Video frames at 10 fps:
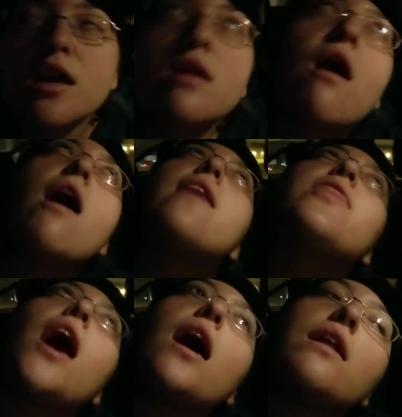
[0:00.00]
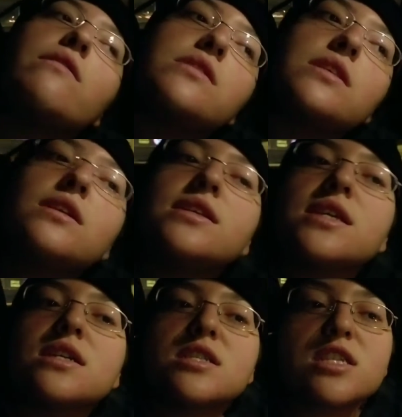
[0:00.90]
You know, I thought I was gonna
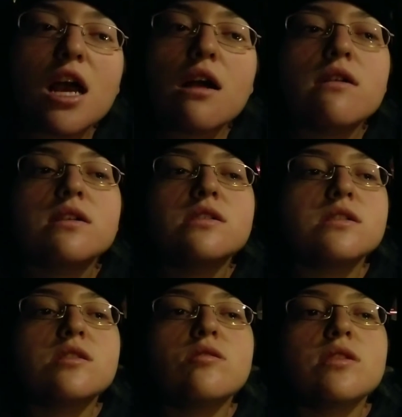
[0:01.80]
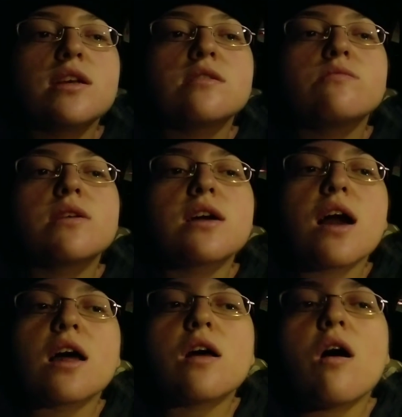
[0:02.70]
take a shower as soon as we
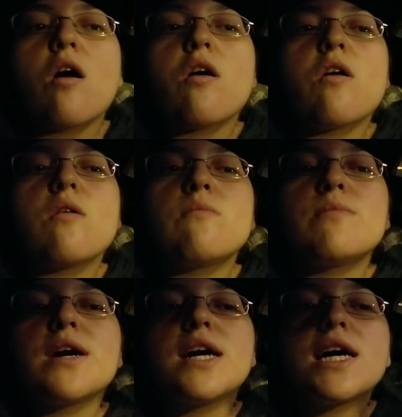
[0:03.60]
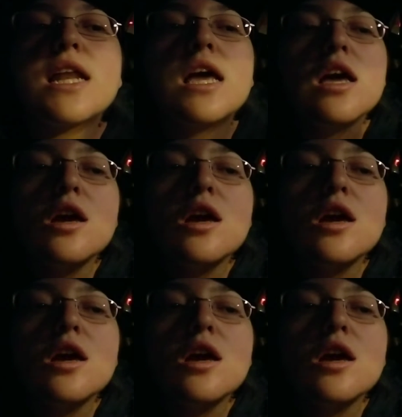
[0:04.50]
got home, but